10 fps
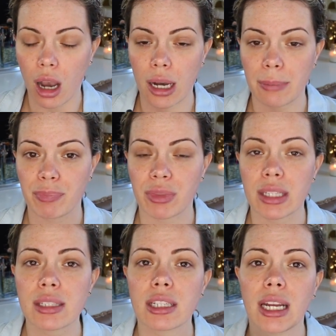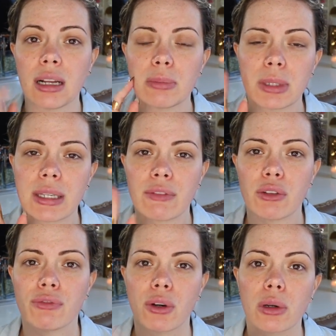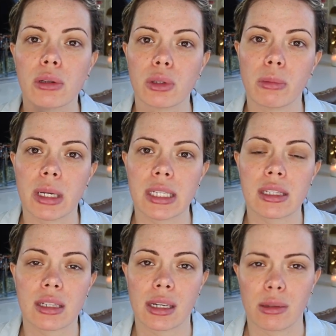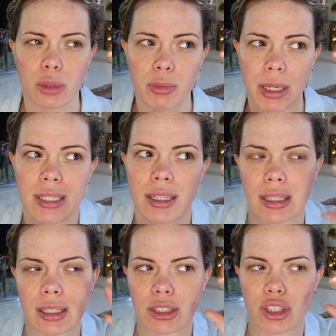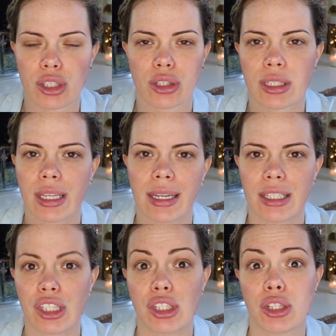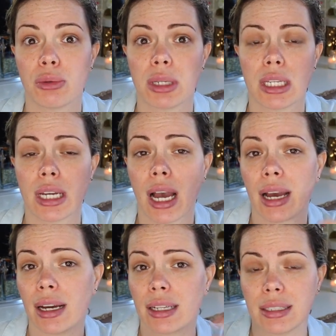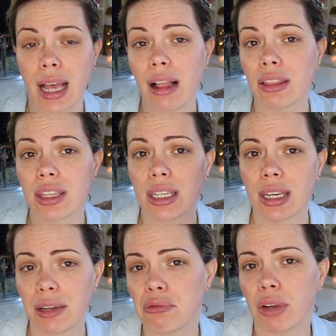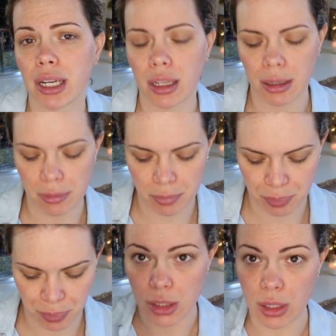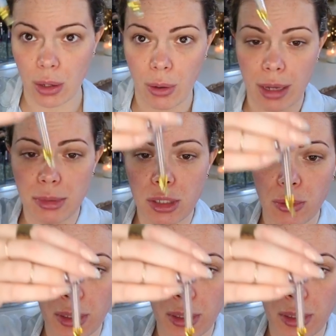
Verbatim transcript: Um, this is gonna help give you photoluminous skin, which basically just looks like it's dewy and healthy and radiant. So I'm just